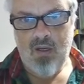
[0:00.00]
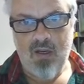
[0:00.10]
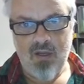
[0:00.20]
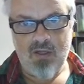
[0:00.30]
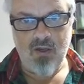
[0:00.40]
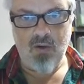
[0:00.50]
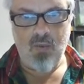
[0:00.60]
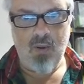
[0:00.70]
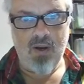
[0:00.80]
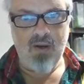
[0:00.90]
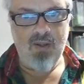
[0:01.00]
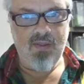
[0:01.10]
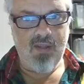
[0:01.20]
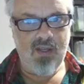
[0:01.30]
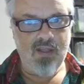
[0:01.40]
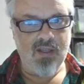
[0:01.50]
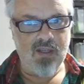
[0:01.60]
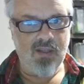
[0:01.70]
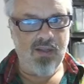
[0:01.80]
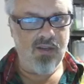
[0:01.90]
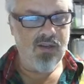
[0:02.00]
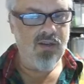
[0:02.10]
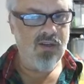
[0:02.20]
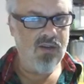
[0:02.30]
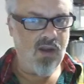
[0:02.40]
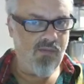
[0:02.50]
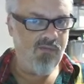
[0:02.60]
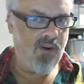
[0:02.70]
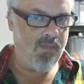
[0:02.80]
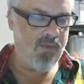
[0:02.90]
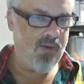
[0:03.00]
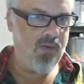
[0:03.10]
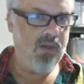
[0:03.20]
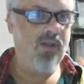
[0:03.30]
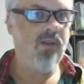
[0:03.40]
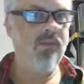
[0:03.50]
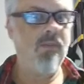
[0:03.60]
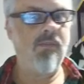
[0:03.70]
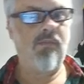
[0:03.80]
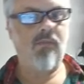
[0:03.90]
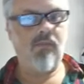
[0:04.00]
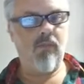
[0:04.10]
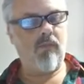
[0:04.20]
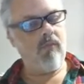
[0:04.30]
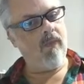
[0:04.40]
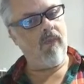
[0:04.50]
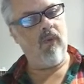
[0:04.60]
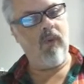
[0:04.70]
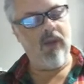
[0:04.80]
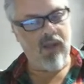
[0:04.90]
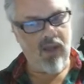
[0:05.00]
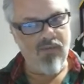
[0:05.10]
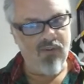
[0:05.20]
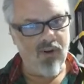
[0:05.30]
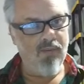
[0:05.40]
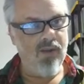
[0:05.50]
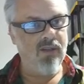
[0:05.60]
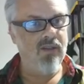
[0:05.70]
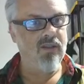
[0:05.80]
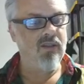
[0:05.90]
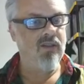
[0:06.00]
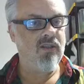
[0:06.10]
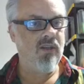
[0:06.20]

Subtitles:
So where did these Lilish come from? Well, where they came from is